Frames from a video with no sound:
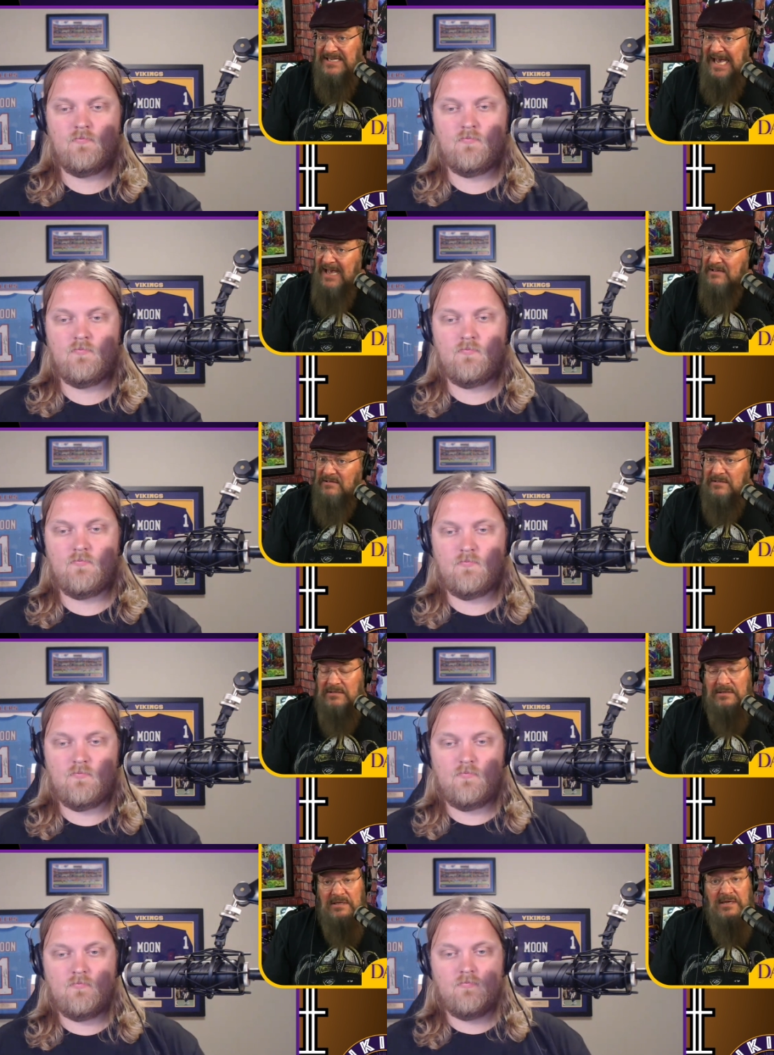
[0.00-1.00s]
Speaker 1: a tackle,
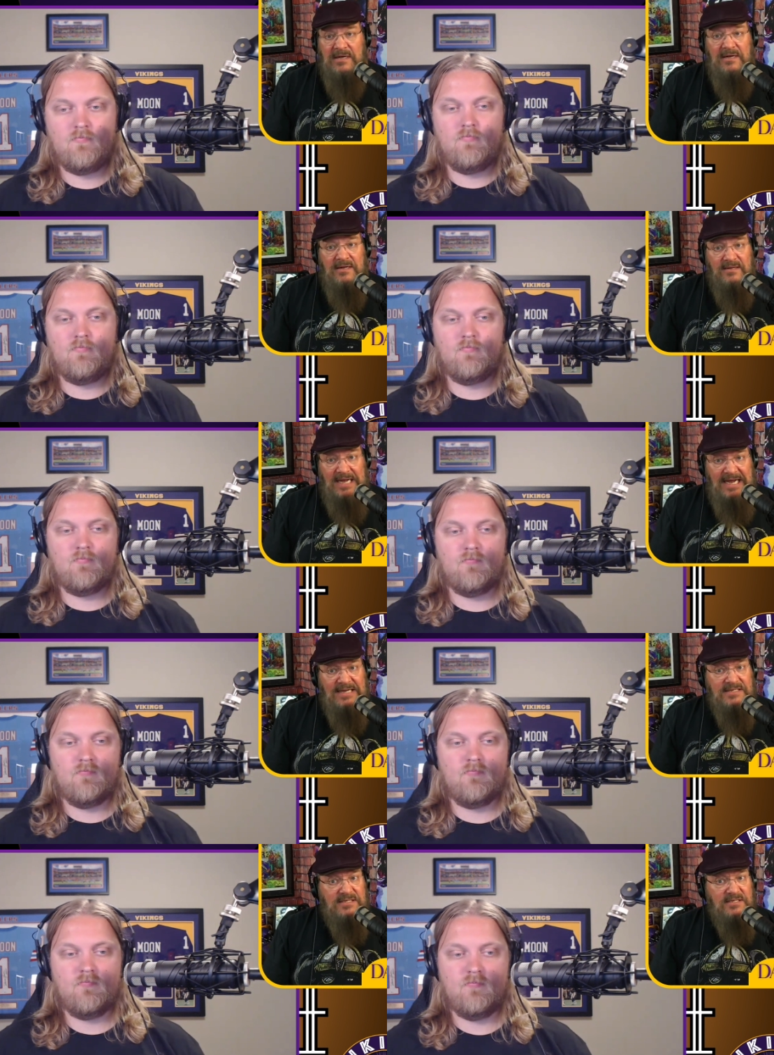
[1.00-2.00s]

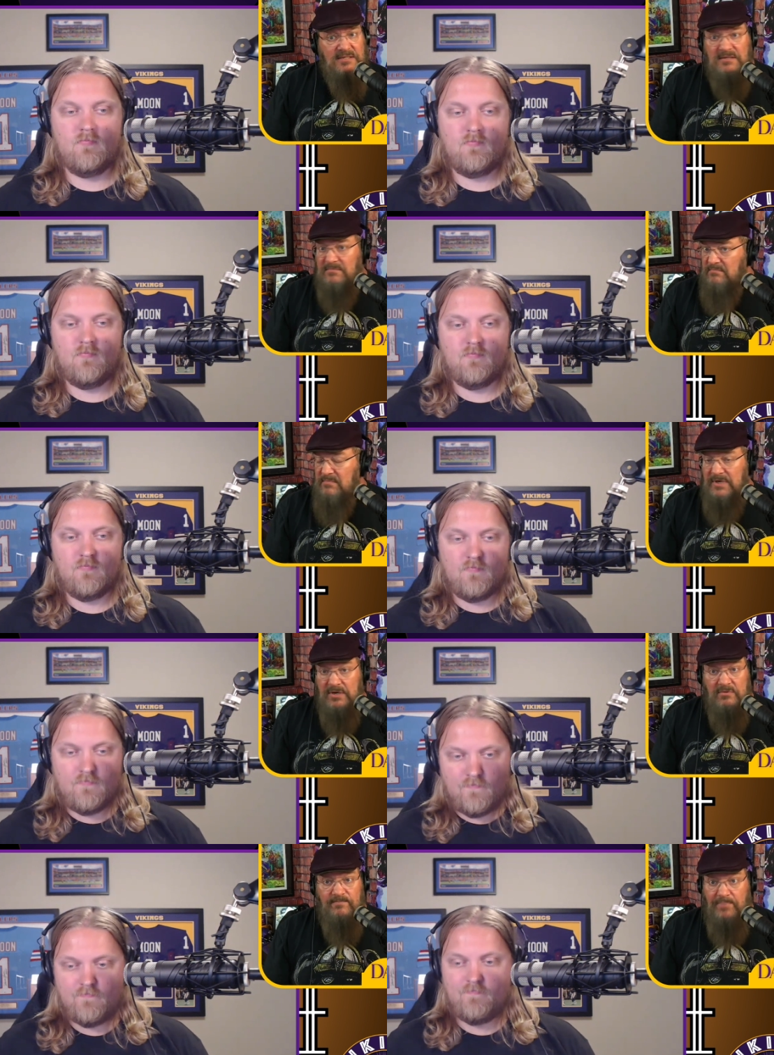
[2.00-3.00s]
that's you
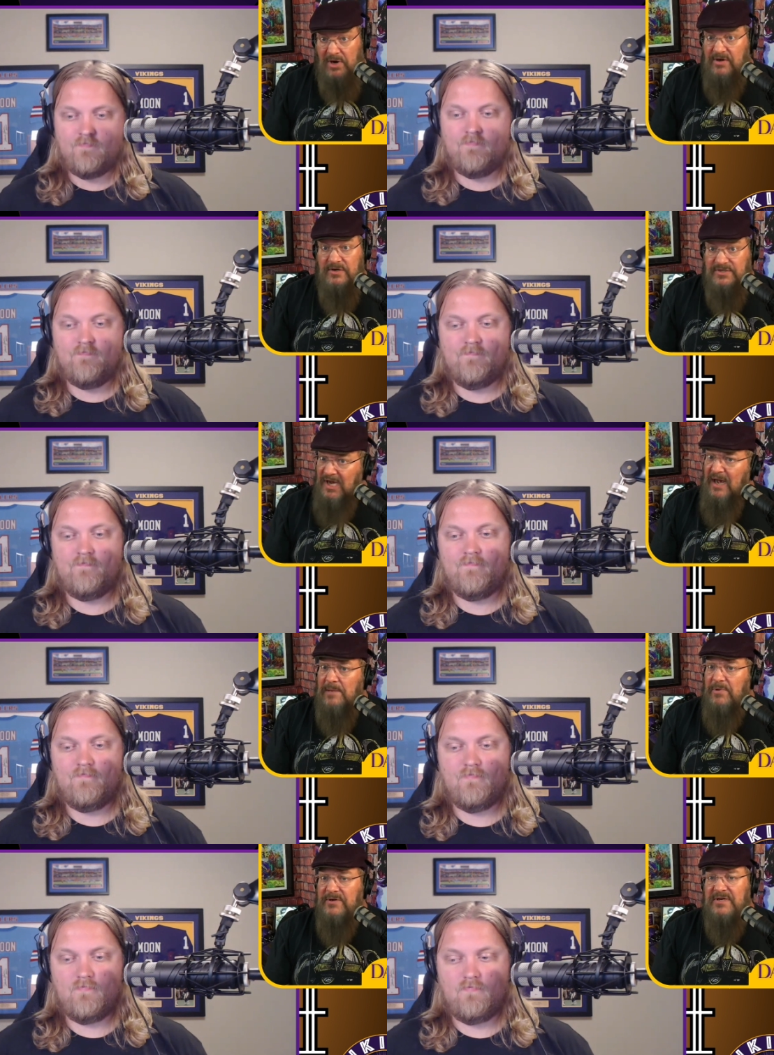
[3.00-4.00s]
know part of your
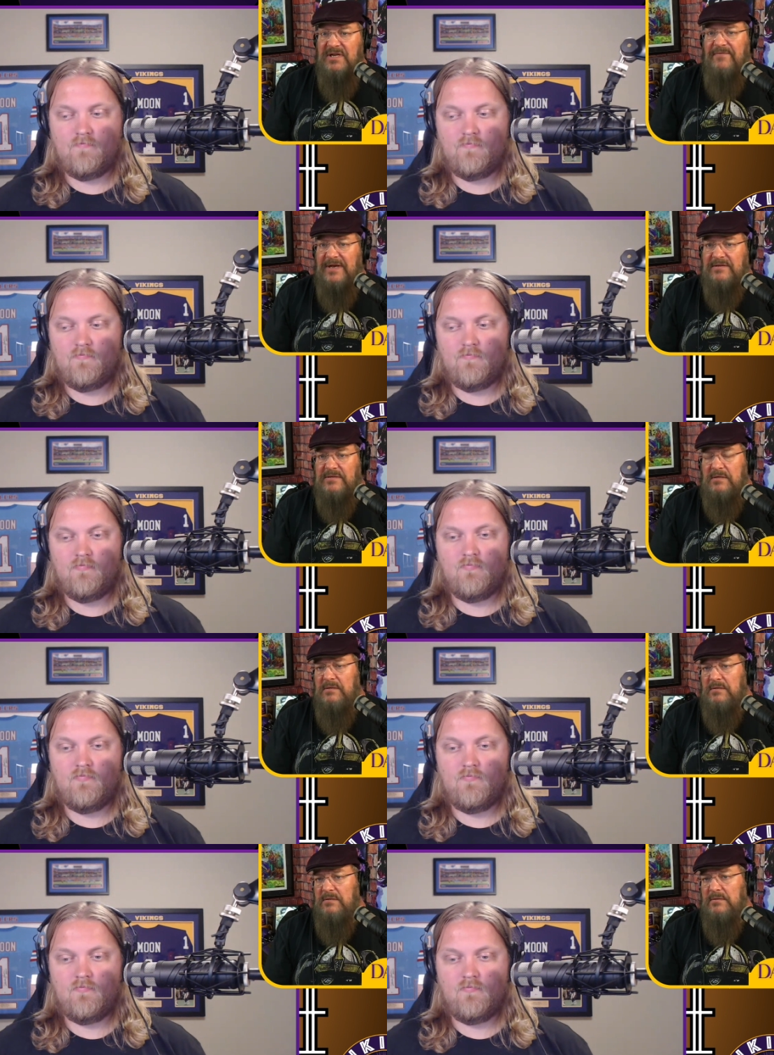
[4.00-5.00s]
job on the defense.
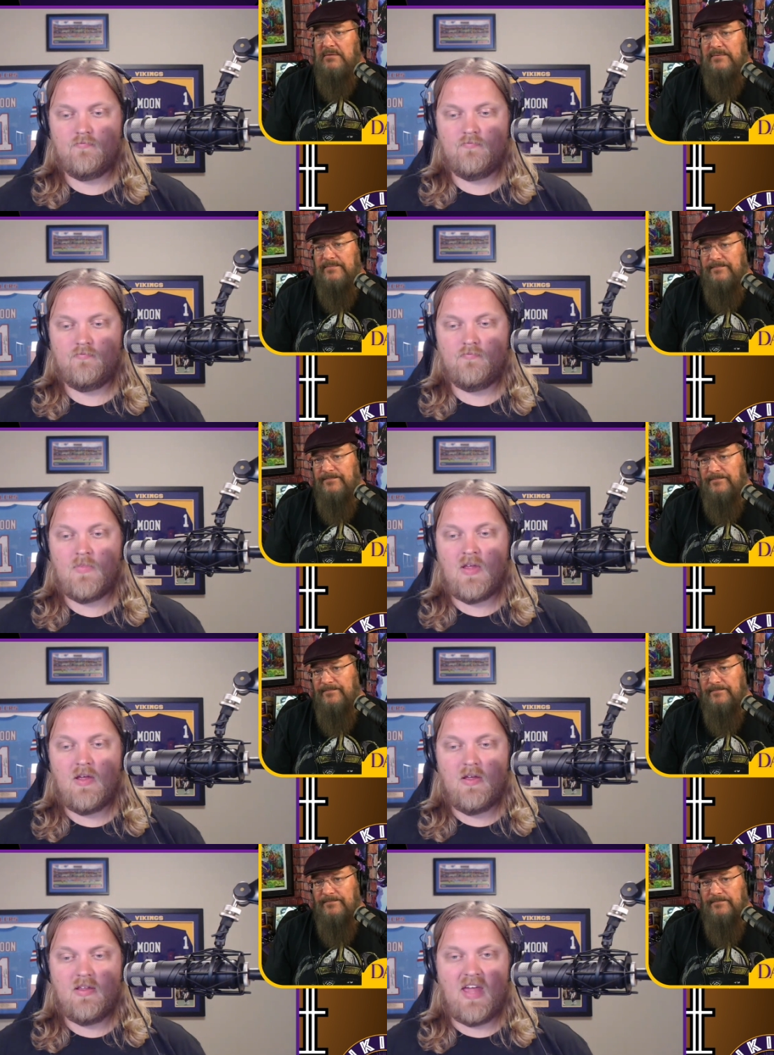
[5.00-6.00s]

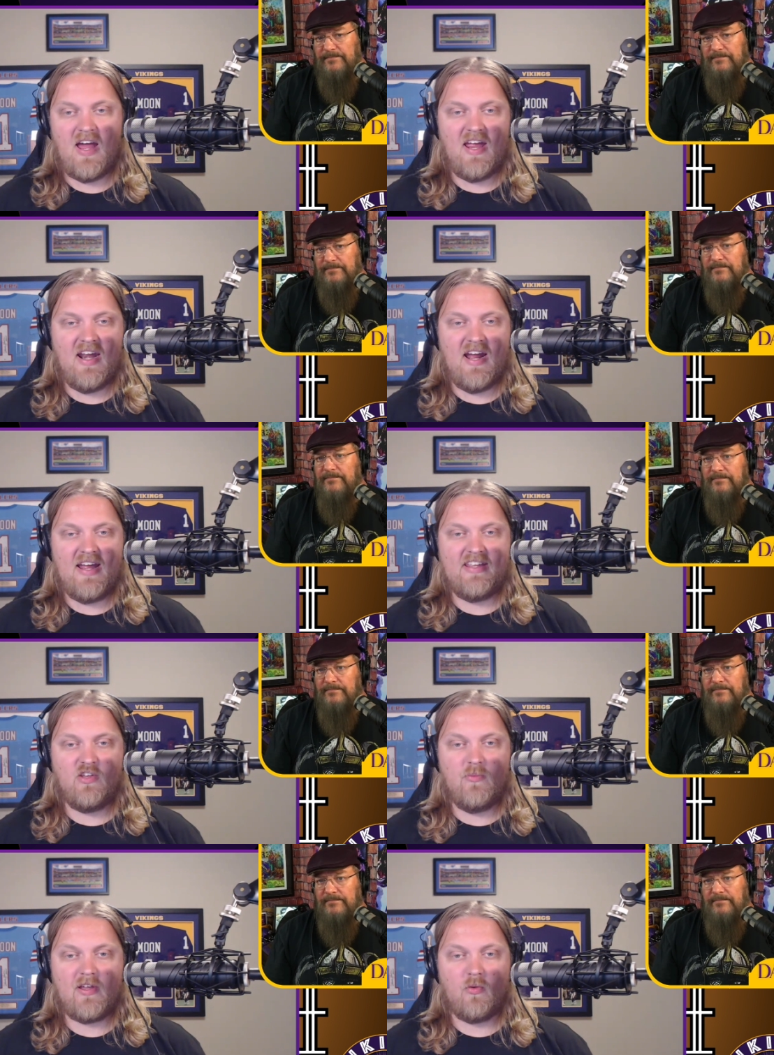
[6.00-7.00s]
Speaker 2: Yeah, and I,
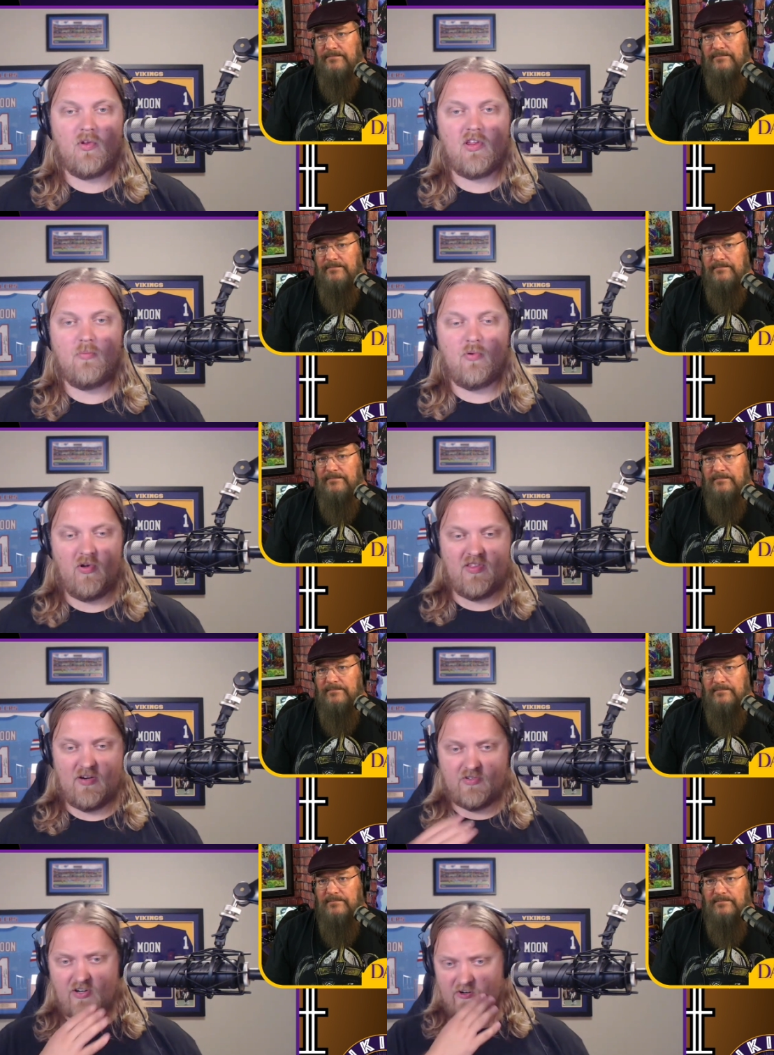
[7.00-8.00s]
you make a really good point that I
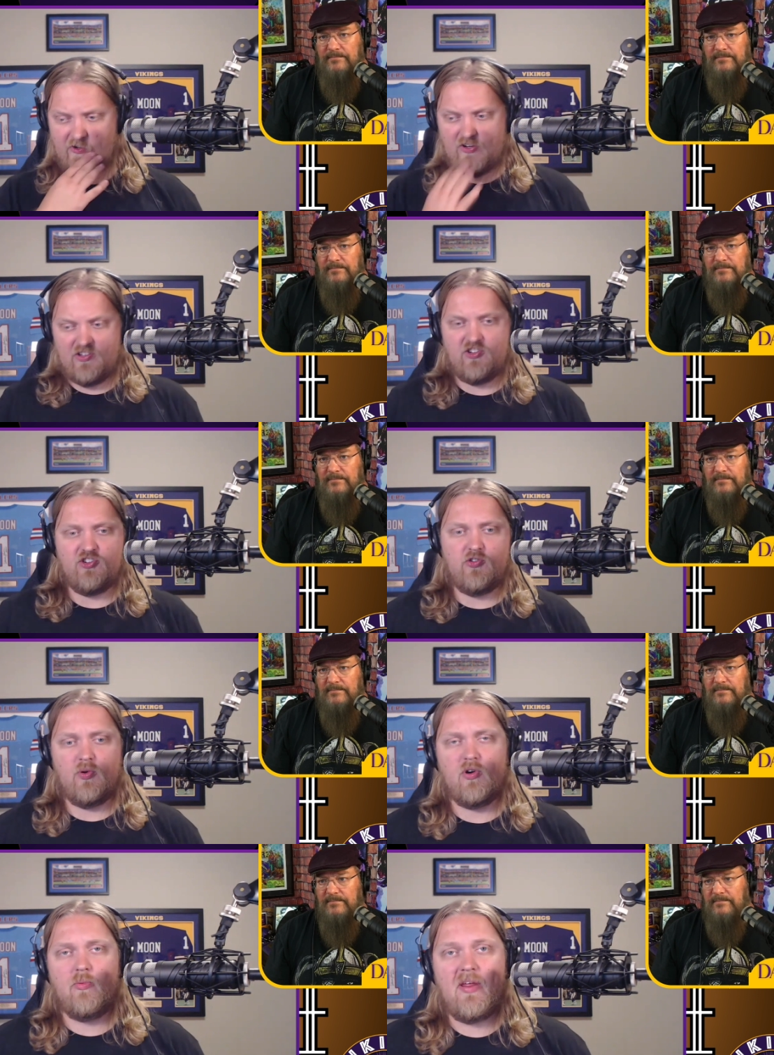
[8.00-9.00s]
was going to transition to
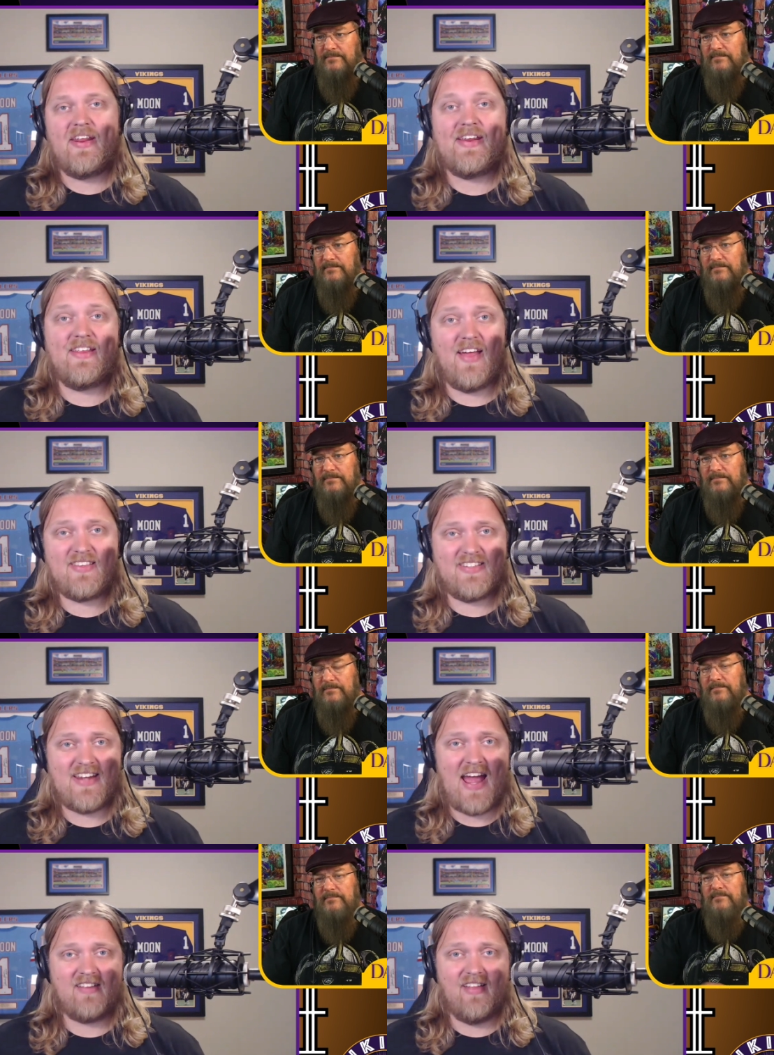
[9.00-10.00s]
here in a minute, and that's the
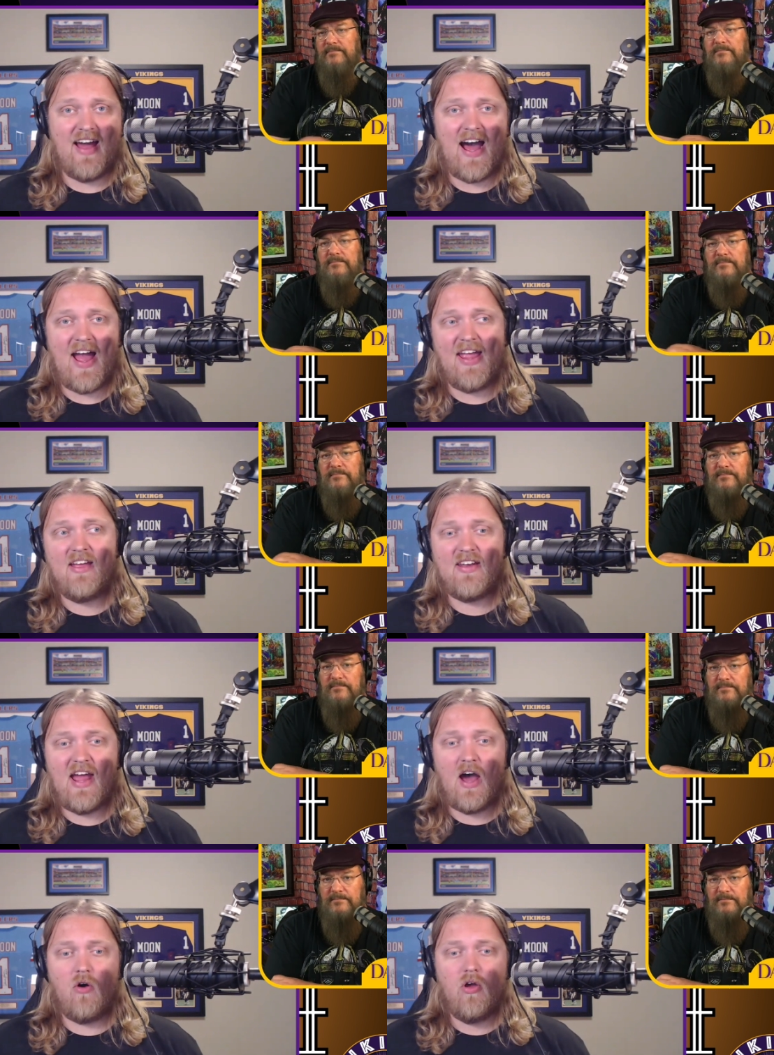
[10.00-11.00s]
tackling high.
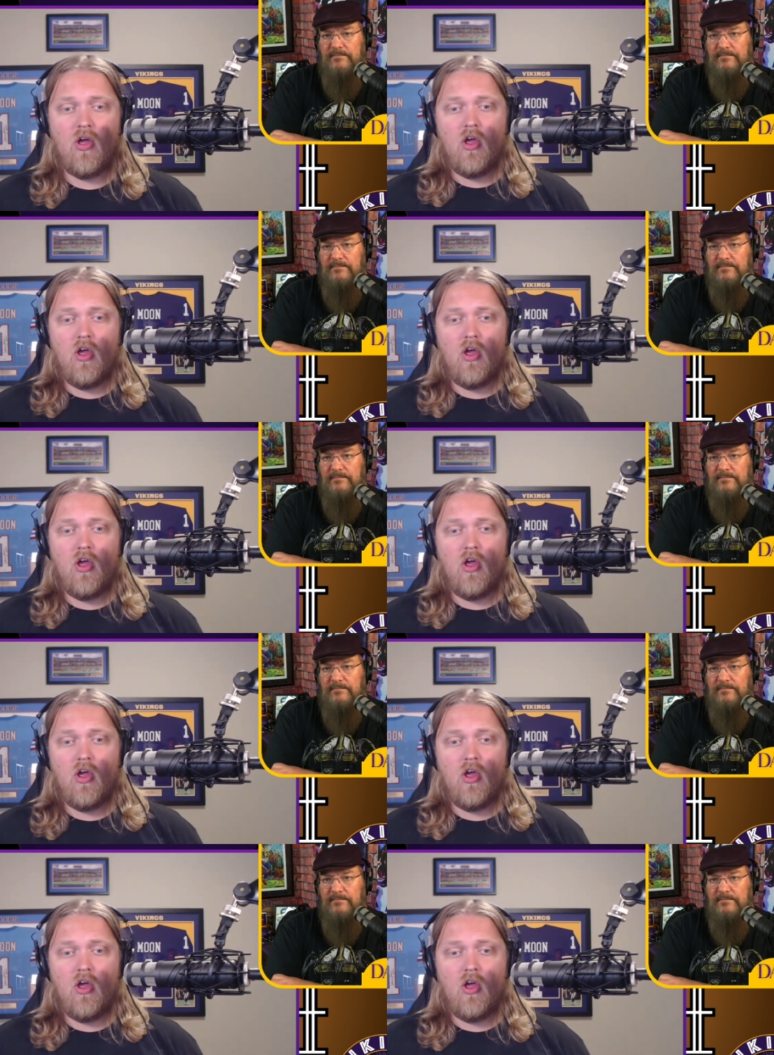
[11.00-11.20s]
Now,